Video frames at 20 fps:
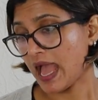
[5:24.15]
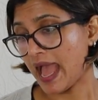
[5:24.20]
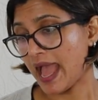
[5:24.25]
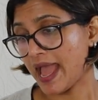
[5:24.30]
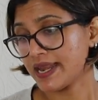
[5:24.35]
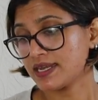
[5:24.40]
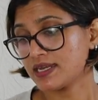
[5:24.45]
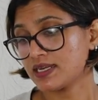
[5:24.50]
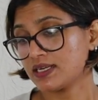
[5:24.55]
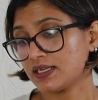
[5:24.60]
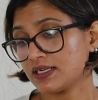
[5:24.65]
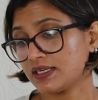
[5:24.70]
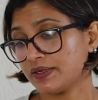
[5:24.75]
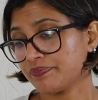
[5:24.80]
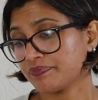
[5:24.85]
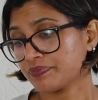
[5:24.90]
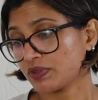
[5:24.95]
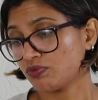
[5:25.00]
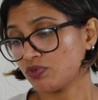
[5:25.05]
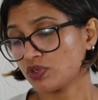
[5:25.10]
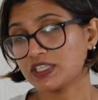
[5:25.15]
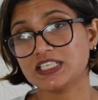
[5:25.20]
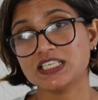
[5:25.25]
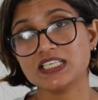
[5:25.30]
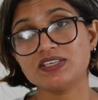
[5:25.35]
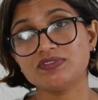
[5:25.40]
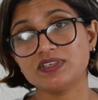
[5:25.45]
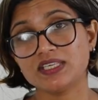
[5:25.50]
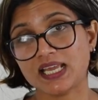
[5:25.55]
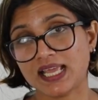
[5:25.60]
And for the
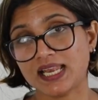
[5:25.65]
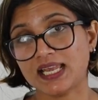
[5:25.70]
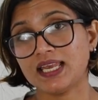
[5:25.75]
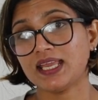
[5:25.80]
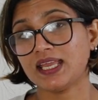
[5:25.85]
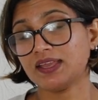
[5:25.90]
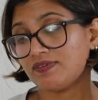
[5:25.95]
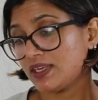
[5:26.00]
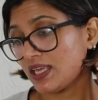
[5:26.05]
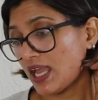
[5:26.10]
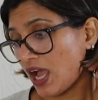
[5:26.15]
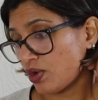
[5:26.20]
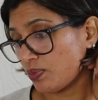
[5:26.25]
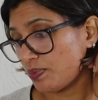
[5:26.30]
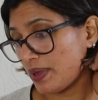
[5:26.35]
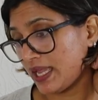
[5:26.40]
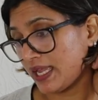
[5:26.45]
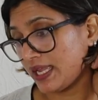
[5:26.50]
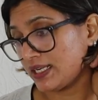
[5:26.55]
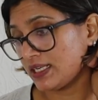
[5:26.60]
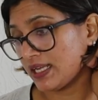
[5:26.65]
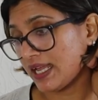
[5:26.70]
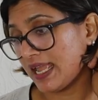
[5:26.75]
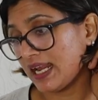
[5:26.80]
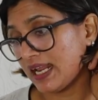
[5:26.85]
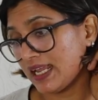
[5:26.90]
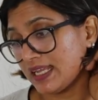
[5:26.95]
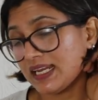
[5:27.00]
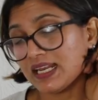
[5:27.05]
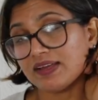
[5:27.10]
DVLA, we have paid
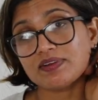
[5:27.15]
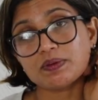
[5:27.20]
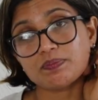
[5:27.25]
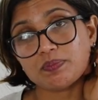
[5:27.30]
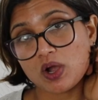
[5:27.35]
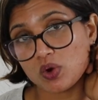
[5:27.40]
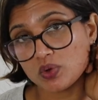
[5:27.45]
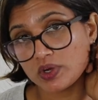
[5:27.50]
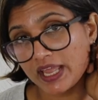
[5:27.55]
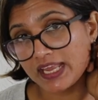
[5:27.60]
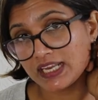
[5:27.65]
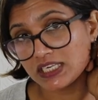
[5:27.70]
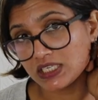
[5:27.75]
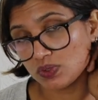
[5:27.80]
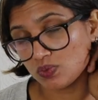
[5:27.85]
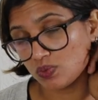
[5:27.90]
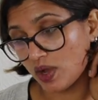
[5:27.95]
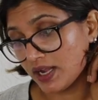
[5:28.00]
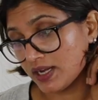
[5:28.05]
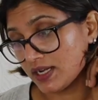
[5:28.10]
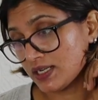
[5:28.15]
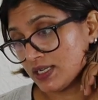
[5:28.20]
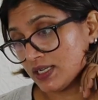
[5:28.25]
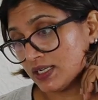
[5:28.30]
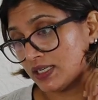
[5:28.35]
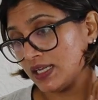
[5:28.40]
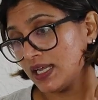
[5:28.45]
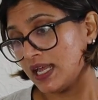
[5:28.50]
£11.81.